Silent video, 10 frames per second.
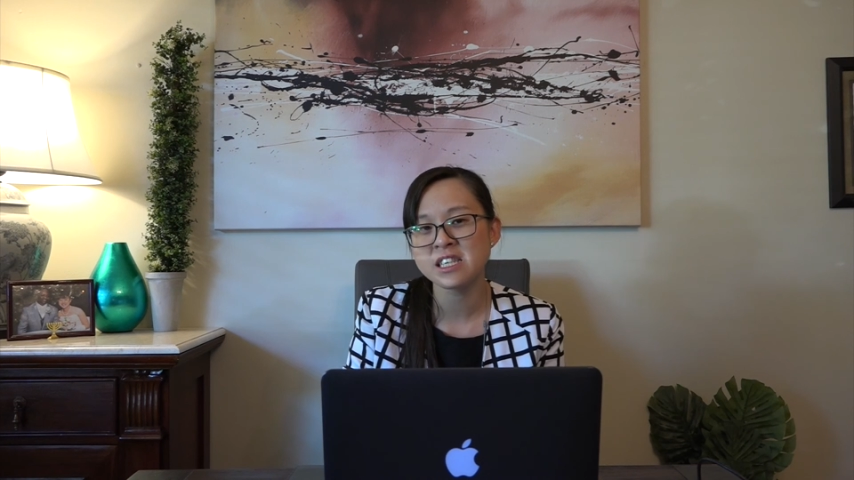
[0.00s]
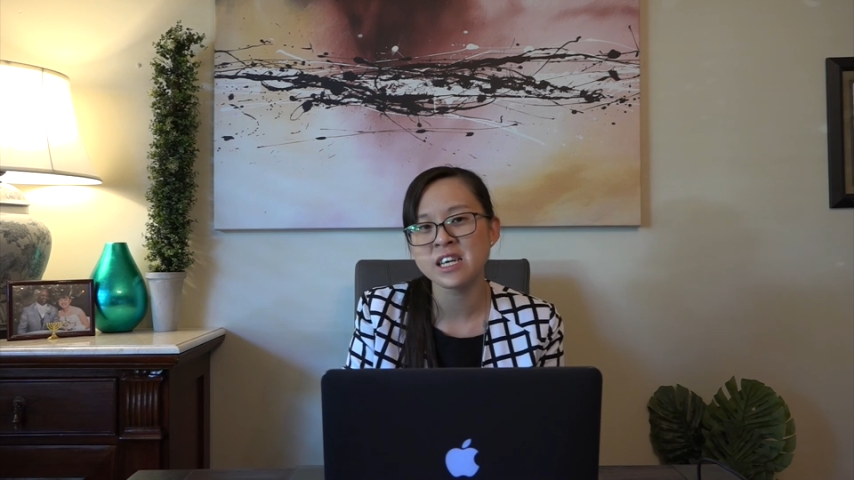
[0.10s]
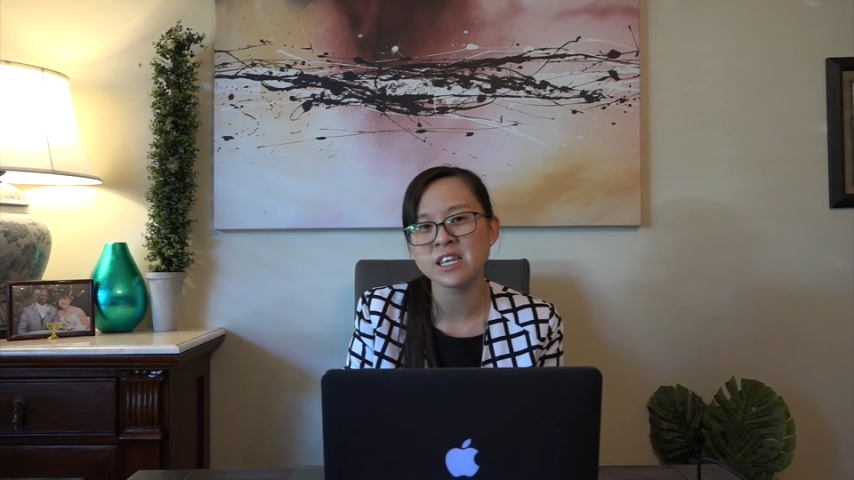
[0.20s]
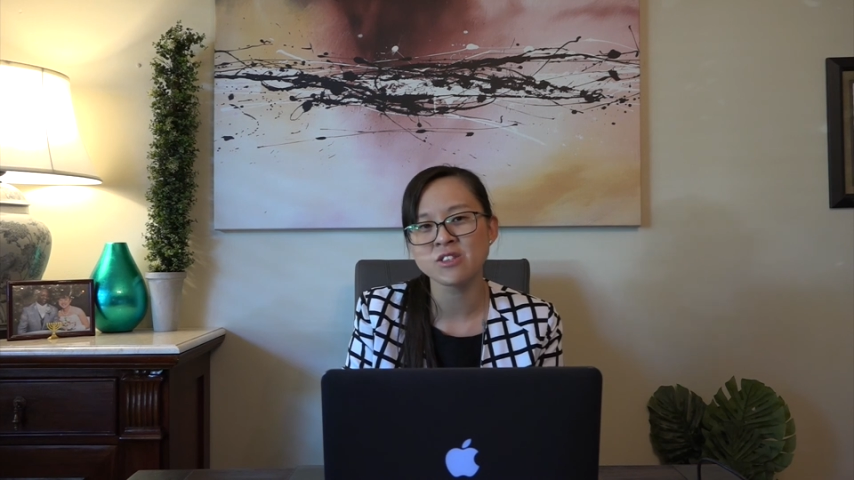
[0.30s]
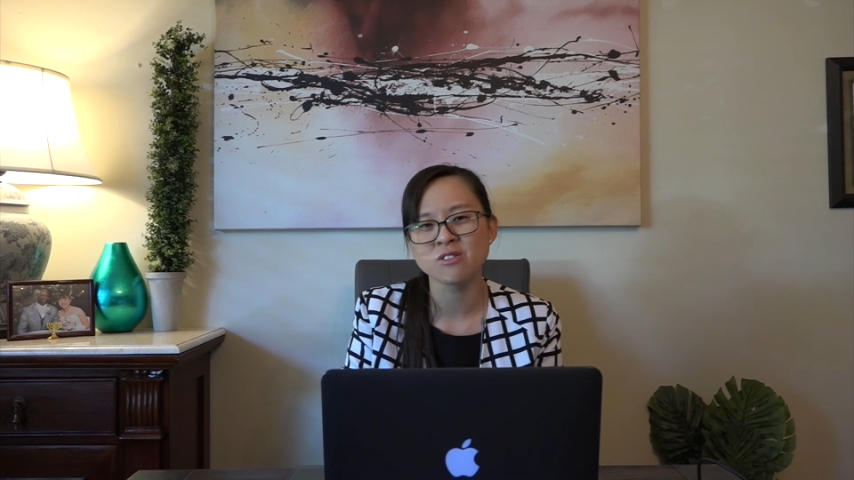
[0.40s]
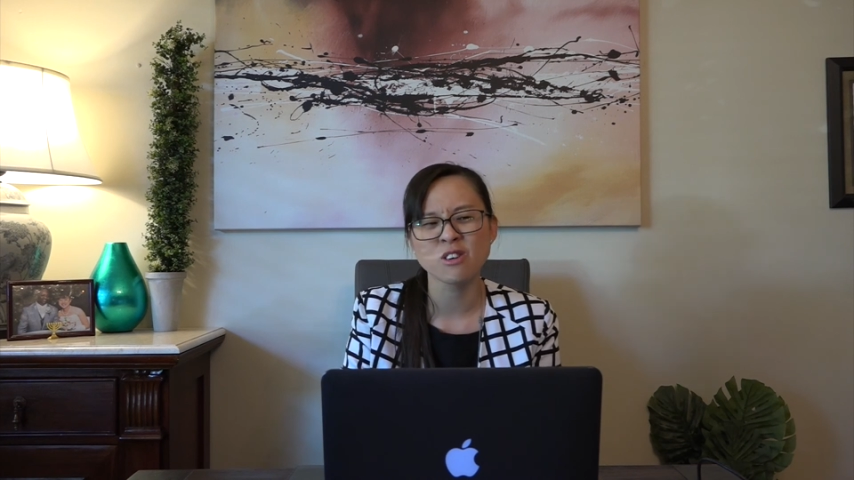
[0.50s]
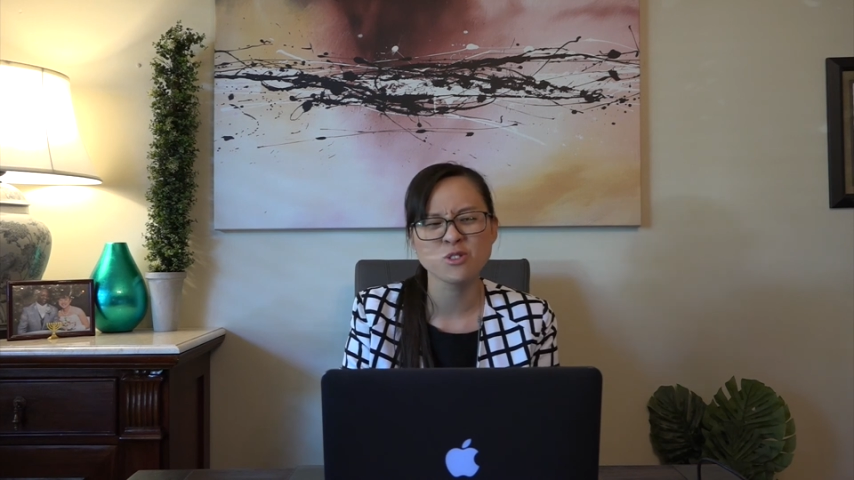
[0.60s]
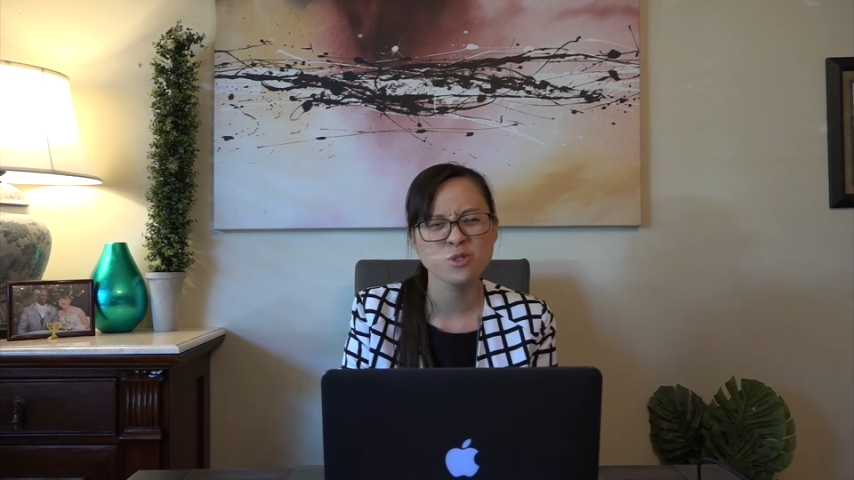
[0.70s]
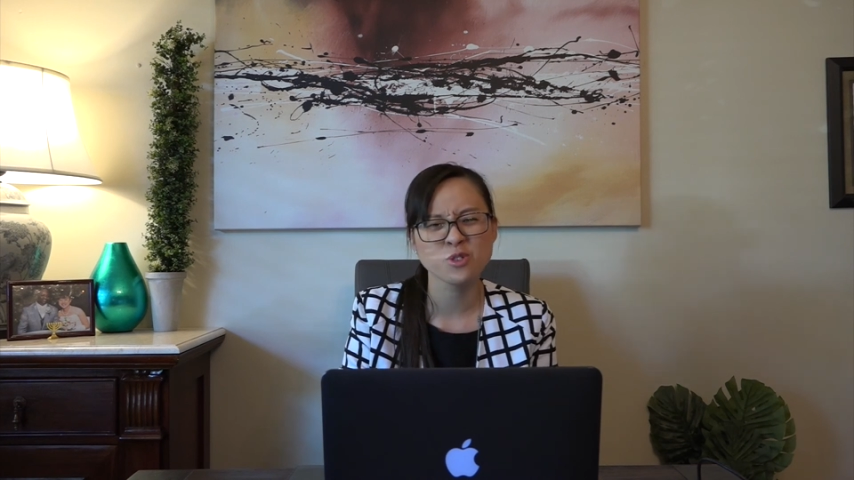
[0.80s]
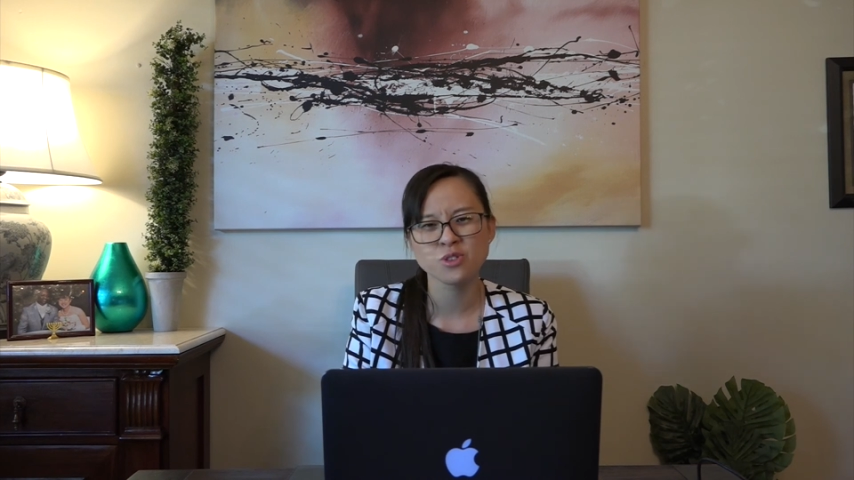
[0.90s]
and not
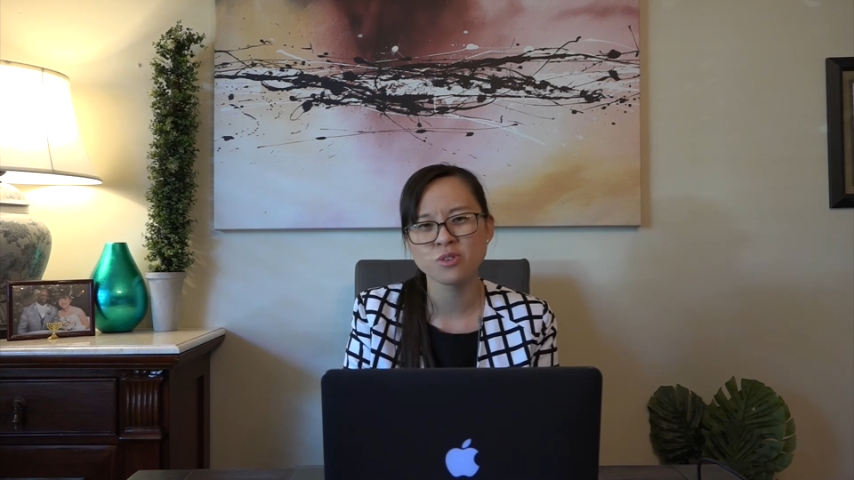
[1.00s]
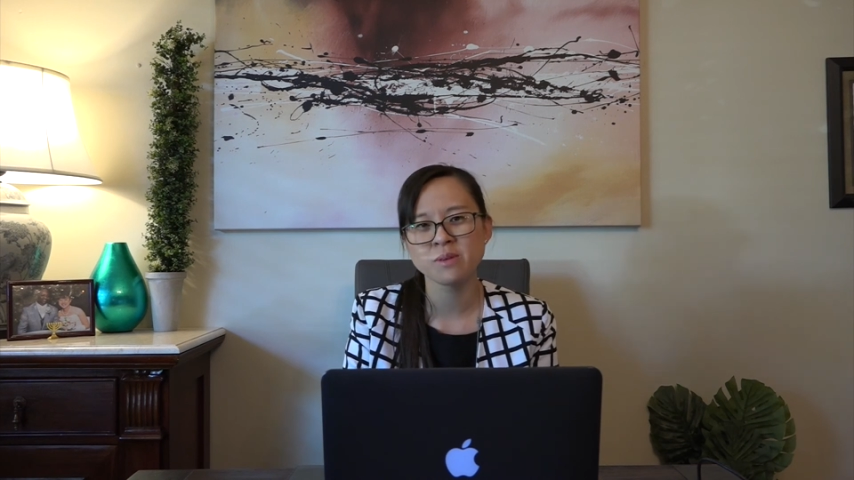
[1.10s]
too sure